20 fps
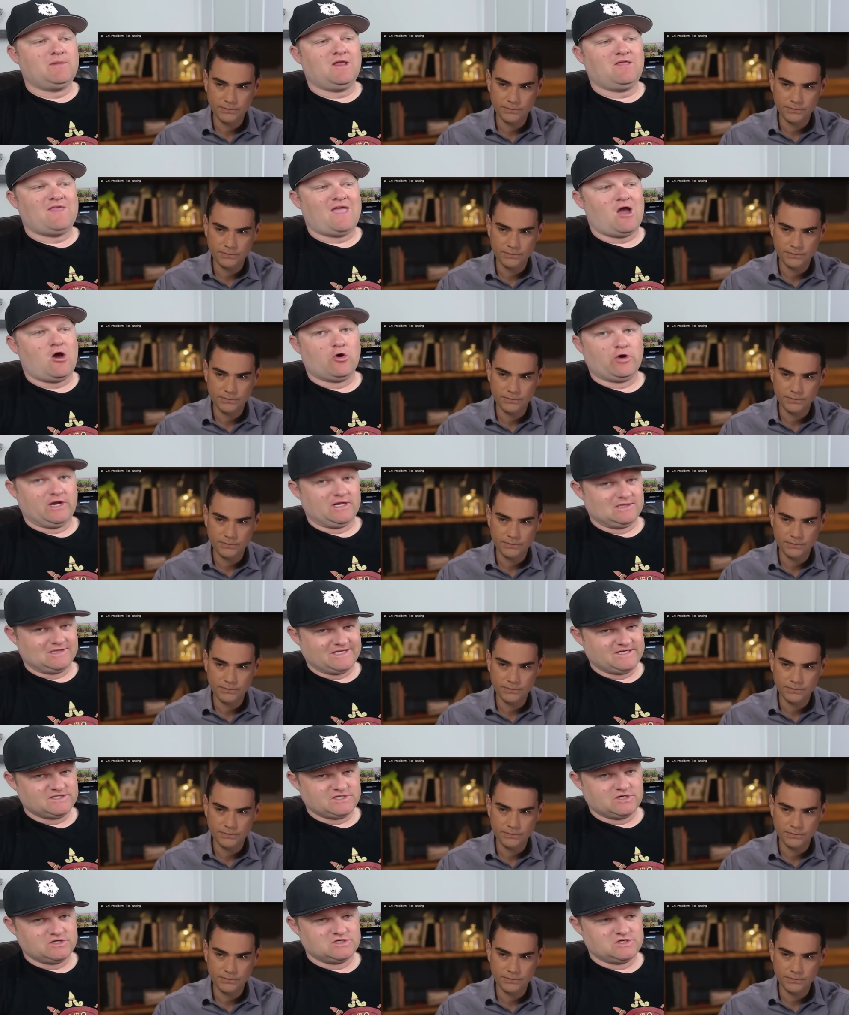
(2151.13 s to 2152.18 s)
Speaker 1: they already
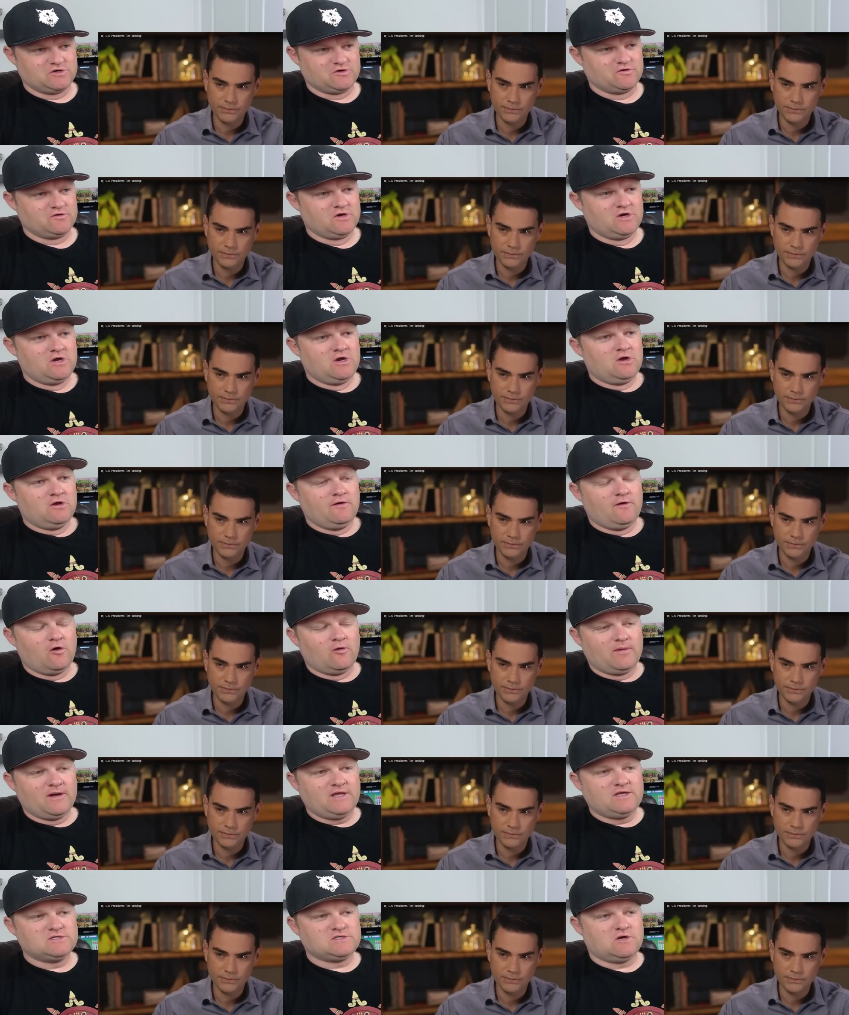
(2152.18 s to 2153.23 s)
listened to.
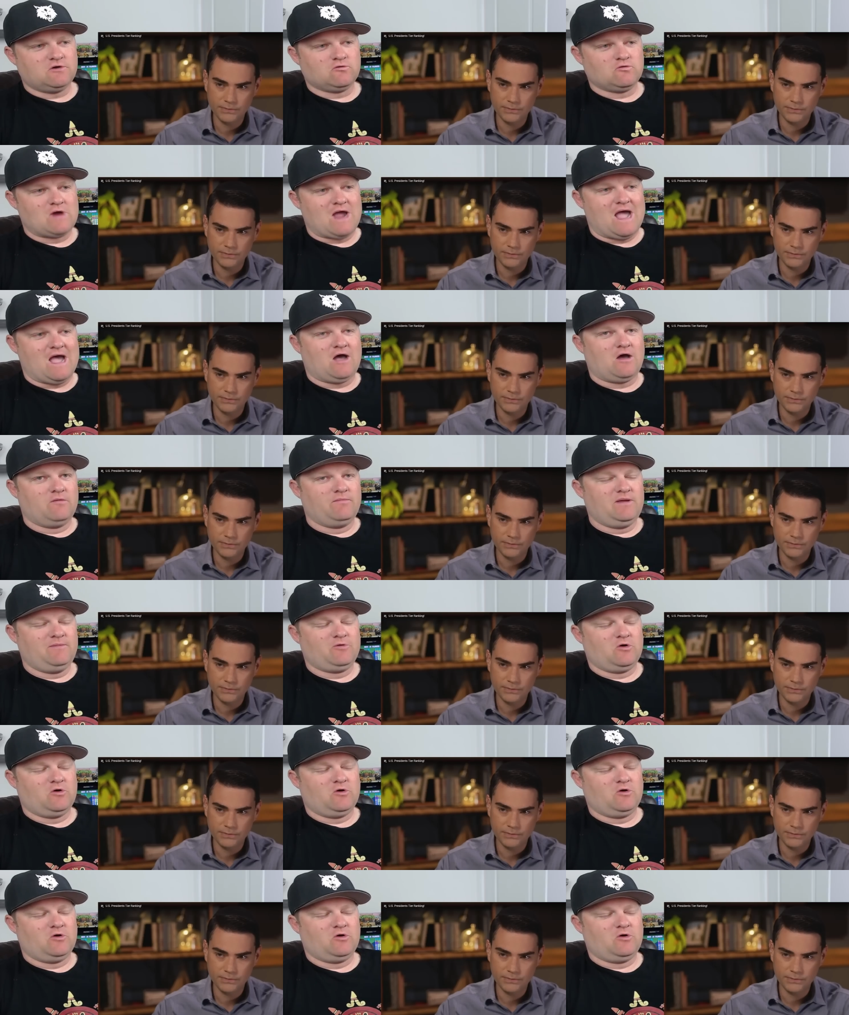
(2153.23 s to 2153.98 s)
Nobody's aroused,